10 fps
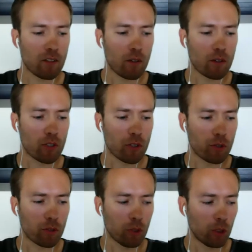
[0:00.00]

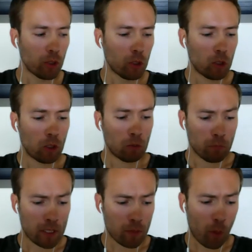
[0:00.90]
also
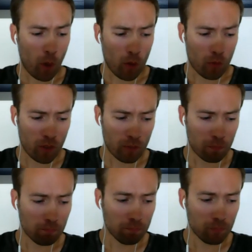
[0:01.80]
is part of
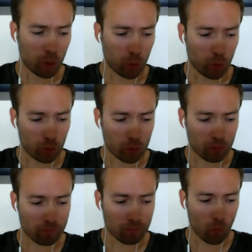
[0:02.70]
the sort of
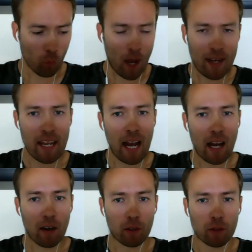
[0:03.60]
why
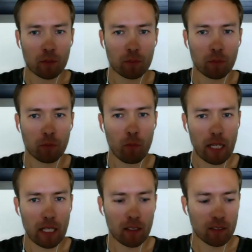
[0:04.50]
now for
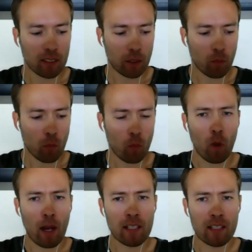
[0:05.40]
me. Like,
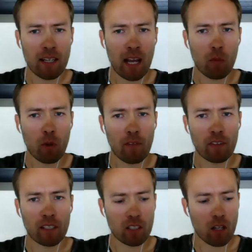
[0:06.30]
why is it now we're
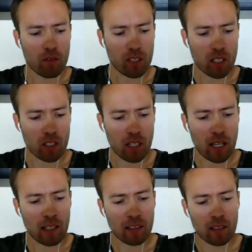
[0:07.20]
having this conversation? And
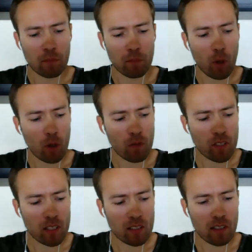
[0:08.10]
I think part of it
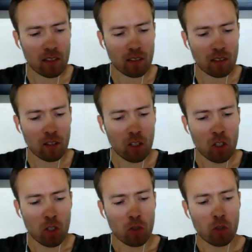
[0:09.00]
is that
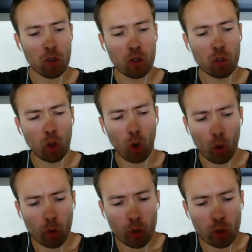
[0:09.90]
the
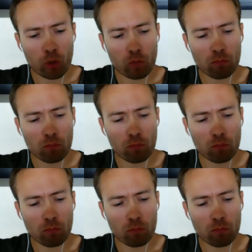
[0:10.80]
current